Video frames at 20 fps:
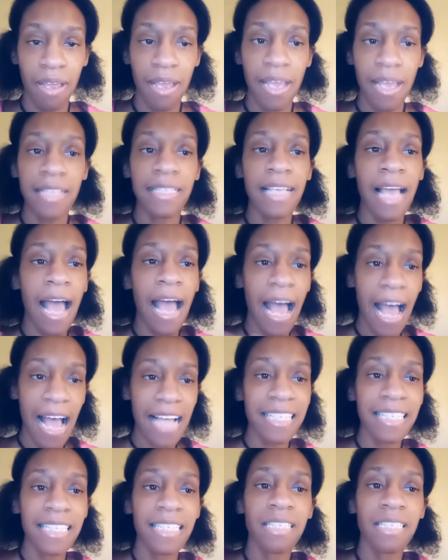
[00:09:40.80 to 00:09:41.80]

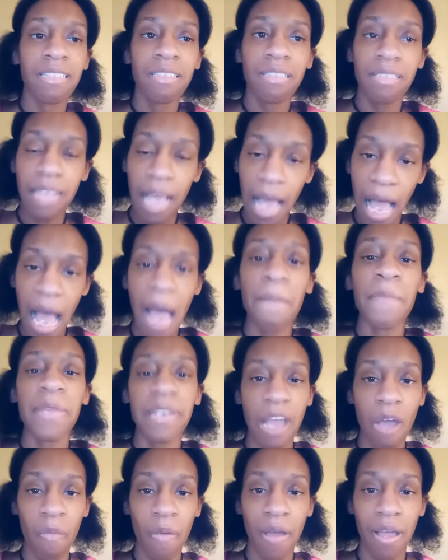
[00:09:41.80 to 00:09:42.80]
has to happen
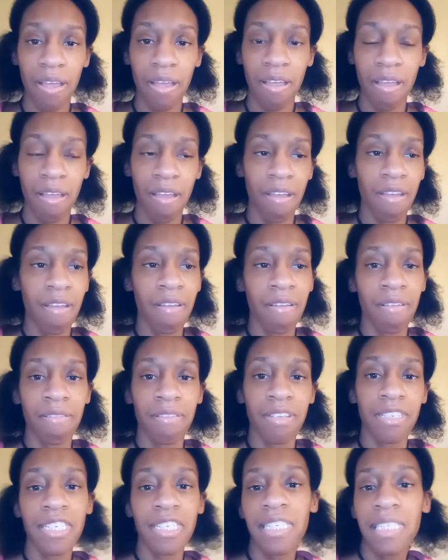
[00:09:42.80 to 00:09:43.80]
that way.
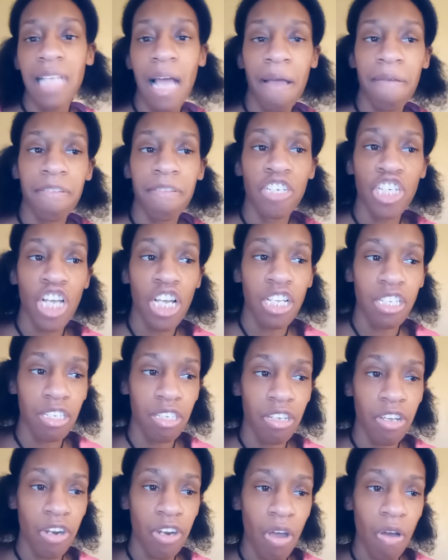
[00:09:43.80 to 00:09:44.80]
This is not just,
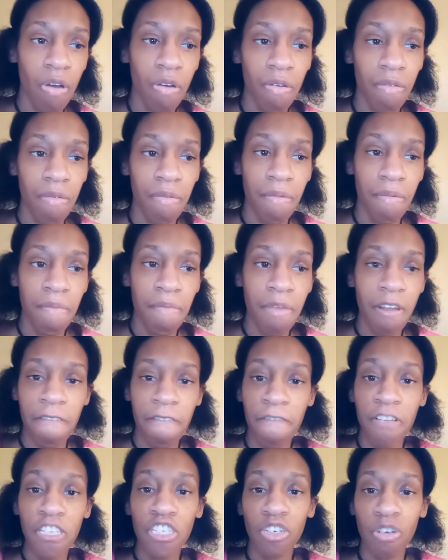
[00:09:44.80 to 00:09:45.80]
you know,
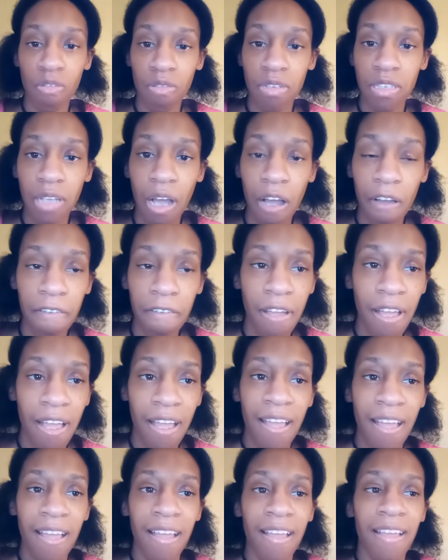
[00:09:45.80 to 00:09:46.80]
metaphysical stuff.
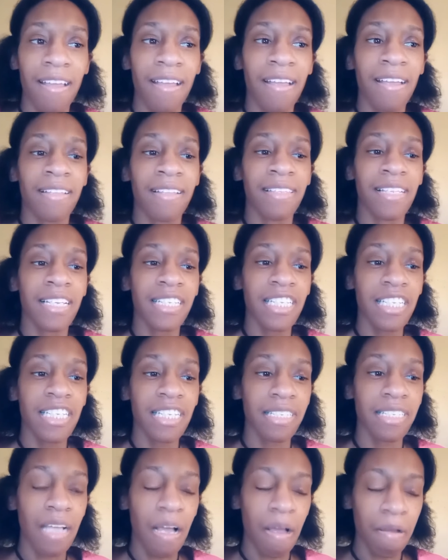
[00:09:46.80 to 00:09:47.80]
This
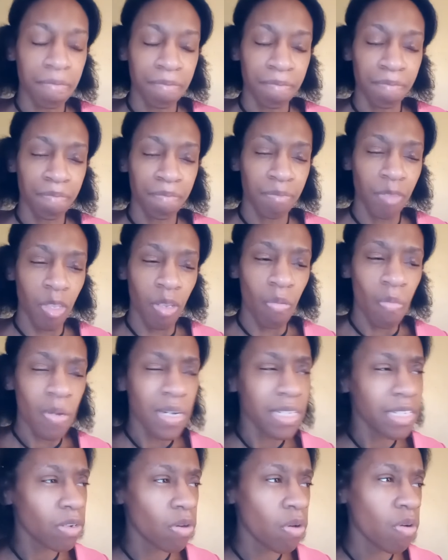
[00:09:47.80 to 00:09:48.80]
is, what
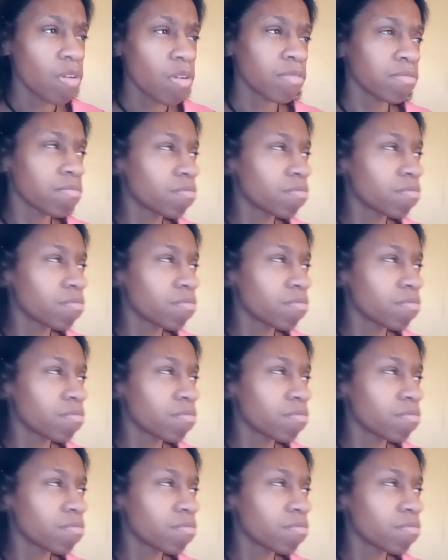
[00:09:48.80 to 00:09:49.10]
is it called?